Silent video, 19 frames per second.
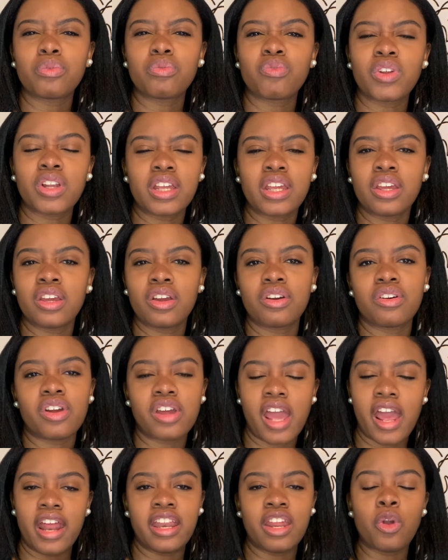really
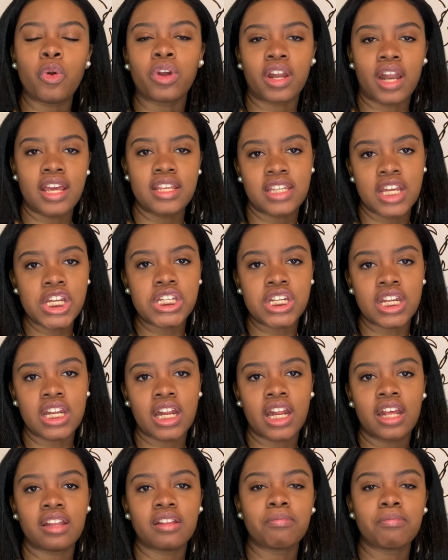any organization in it.